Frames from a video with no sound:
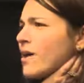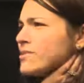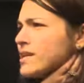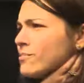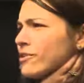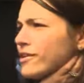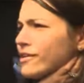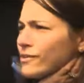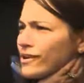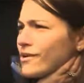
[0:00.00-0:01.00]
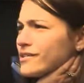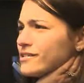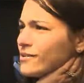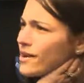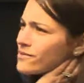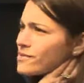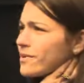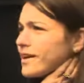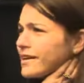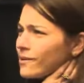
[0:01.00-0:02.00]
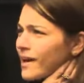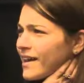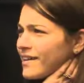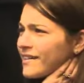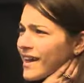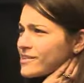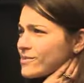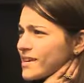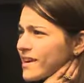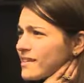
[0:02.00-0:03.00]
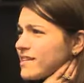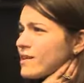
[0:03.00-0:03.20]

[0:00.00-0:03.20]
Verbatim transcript: How was that party you were going to? How was the wedding you had last weekend?